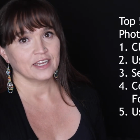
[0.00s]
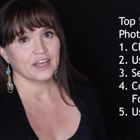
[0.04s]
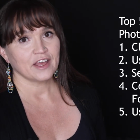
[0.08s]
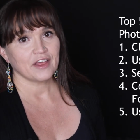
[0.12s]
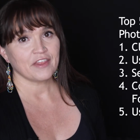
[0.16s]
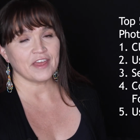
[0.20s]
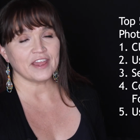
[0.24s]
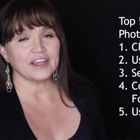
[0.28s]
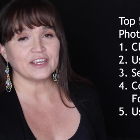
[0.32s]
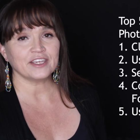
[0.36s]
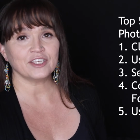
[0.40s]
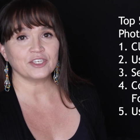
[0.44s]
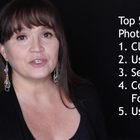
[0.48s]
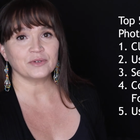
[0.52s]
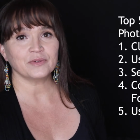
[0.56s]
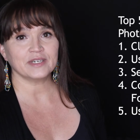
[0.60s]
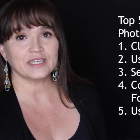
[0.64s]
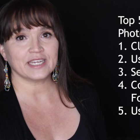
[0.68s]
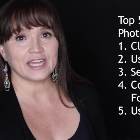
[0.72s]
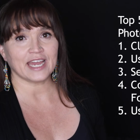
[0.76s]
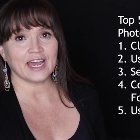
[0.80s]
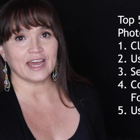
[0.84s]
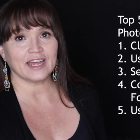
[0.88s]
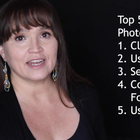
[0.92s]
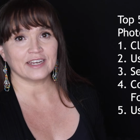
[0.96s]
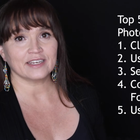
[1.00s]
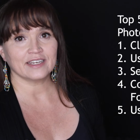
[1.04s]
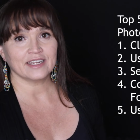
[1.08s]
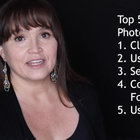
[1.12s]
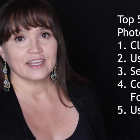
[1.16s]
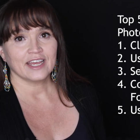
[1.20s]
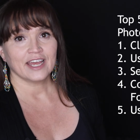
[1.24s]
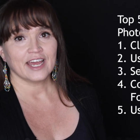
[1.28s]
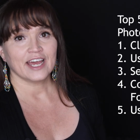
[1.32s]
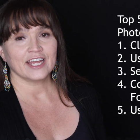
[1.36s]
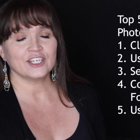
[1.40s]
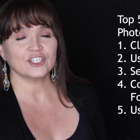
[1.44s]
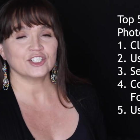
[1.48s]
Thank you again,
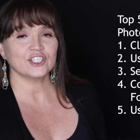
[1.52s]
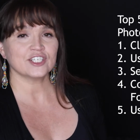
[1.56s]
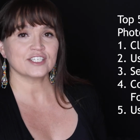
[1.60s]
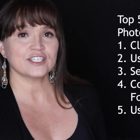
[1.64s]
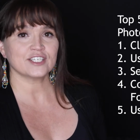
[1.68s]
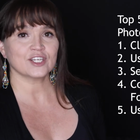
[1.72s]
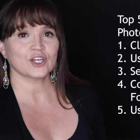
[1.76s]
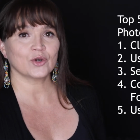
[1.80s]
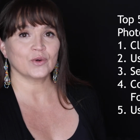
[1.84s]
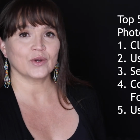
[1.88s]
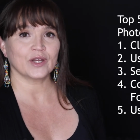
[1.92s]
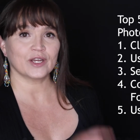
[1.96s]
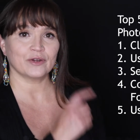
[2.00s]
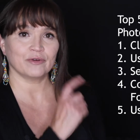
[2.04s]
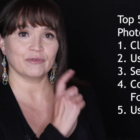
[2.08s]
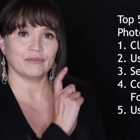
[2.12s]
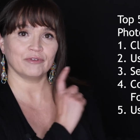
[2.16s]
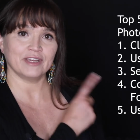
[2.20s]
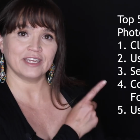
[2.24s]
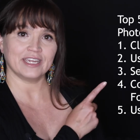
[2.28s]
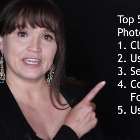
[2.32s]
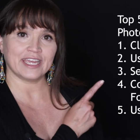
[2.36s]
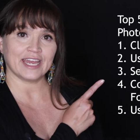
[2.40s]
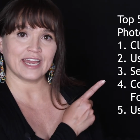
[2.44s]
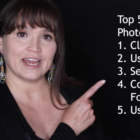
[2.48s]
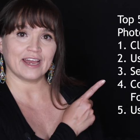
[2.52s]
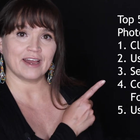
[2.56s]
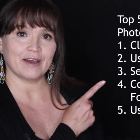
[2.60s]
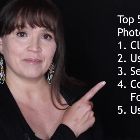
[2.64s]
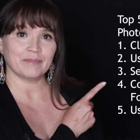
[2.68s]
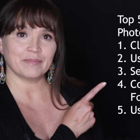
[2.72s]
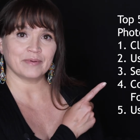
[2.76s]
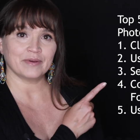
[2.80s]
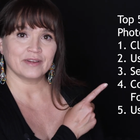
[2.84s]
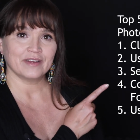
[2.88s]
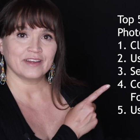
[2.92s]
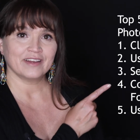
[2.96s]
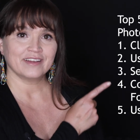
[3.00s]
and just a quick
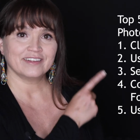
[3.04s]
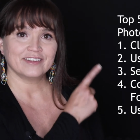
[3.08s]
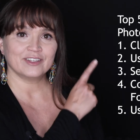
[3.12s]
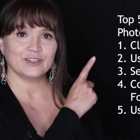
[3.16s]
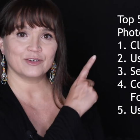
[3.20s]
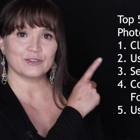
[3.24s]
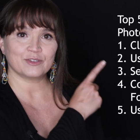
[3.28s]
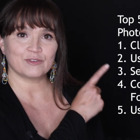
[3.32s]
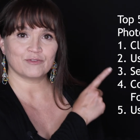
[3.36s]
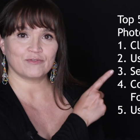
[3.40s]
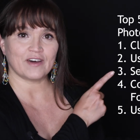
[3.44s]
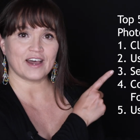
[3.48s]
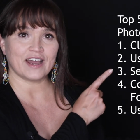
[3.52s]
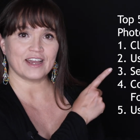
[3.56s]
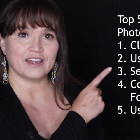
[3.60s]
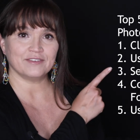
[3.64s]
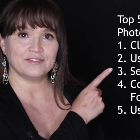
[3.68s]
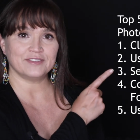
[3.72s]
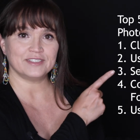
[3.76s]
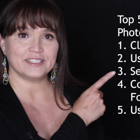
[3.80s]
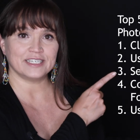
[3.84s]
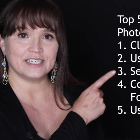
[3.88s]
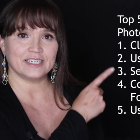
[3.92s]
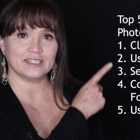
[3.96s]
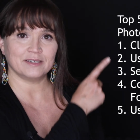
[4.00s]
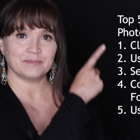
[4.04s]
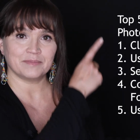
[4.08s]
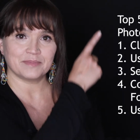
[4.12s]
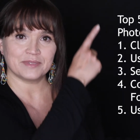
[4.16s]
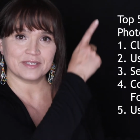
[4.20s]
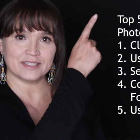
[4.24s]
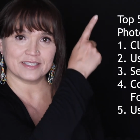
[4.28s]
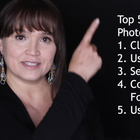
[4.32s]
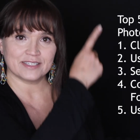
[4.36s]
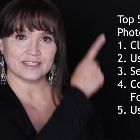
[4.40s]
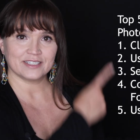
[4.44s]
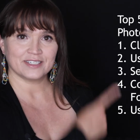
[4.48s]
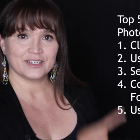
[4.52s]
recap, those 5
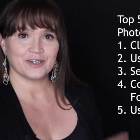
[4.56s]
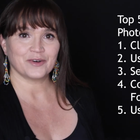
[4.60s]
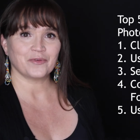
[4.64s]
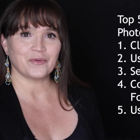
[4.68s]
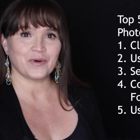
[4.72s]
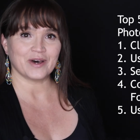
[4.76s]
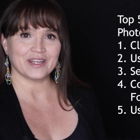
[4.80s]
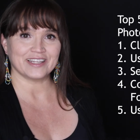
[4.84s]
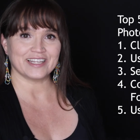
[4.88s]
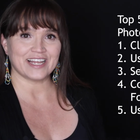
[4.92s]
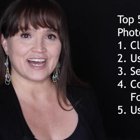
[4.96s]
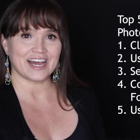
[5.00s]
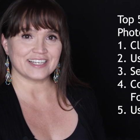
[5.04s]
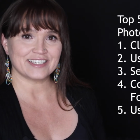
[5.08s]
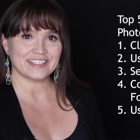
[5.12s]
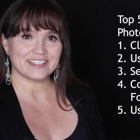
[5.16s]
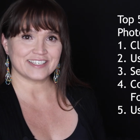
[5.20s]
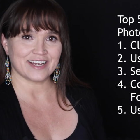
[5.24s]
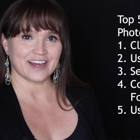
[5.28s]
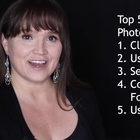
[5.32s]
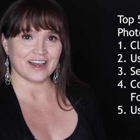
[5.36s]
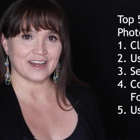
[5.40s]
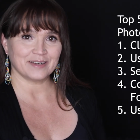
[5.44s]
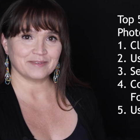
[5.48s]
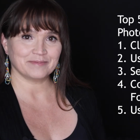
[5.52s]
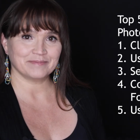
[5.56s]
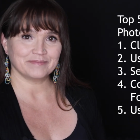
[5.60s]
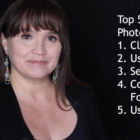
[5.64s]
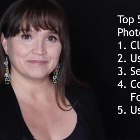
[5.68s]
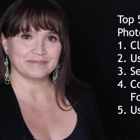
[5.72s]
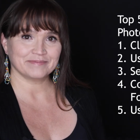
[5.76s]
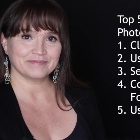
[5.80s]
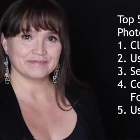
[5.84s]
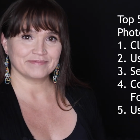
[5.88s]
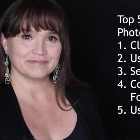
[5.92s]
tips one last time.